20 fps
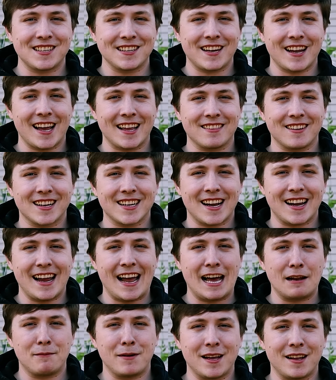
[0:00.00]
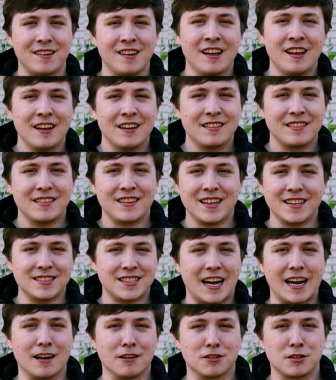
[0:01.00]
again like I had been the
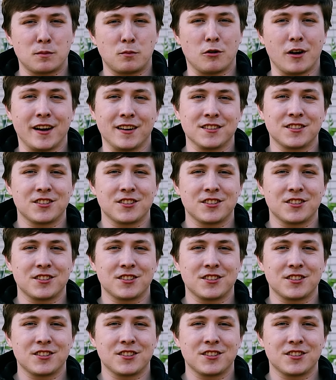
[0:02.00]
entire spring.